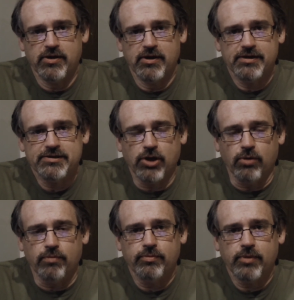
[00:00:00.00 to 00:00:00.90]
So
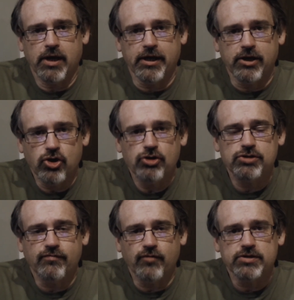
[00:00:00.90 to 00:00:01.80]
I encourage you
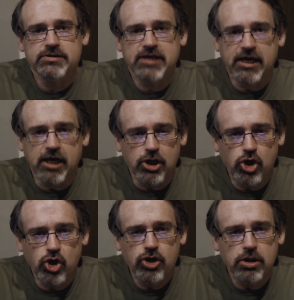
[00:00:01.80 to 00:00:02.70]
folks, take a
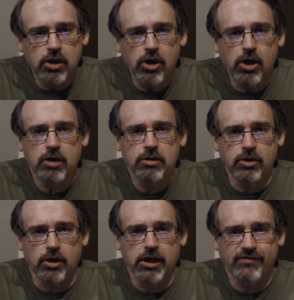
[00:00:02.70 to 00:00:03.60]
good long
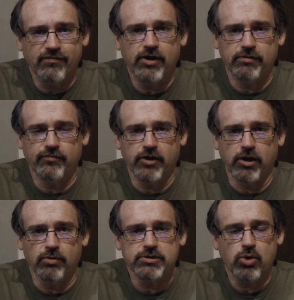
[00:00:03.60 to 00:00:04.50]
look at
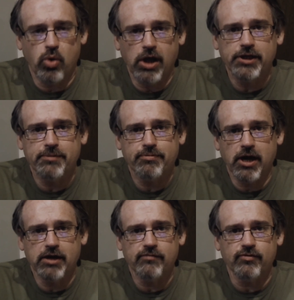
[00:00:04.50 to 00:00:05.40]
Funnelvio. It's a quality
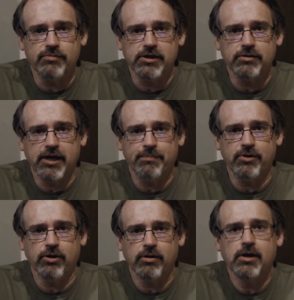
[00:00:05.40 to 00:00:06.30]
product from Neil Napier.